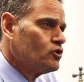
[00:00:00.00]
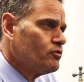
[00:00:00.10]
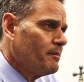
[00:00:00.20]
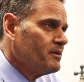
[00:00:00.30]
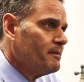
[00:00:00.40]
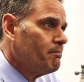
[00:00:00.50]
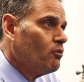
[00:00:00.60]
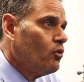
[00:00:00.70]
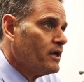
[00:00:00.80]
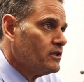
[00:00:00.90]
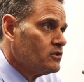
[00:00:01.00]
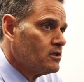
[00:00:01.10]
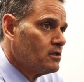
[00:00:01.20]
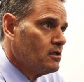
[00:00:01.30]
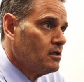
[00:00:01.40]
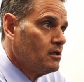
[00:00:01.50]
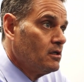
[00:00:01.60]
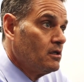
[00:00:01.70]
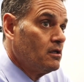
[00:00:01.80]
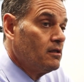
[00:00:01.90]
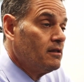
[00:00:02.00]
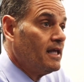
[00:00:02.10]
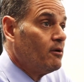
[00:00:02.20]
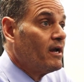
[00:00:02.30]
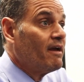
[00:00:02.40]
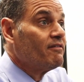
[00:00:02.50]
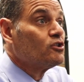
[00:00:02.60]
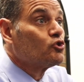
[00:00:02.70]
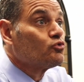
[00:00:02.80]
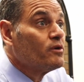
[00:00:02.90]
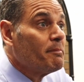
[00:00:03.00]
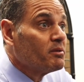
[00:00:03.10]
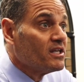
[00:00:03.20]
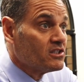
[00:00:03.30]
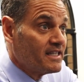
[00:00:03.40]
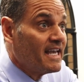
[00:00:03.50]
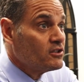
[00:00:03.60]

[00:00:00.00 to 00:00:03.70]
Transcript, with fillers: when I got recruited to come to California, I actually got recruited to come to a